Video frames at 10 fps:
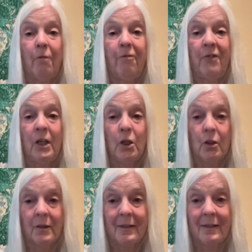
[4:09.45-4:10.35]

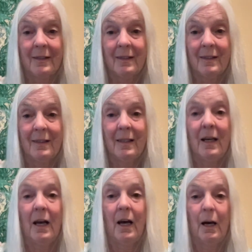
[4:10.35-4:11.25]
fears
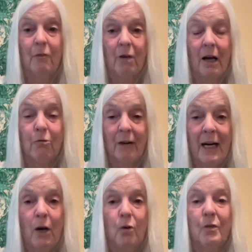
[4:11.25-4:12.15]

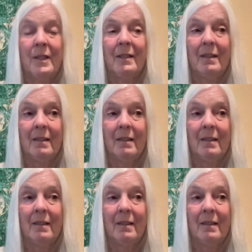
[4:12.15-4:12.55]
around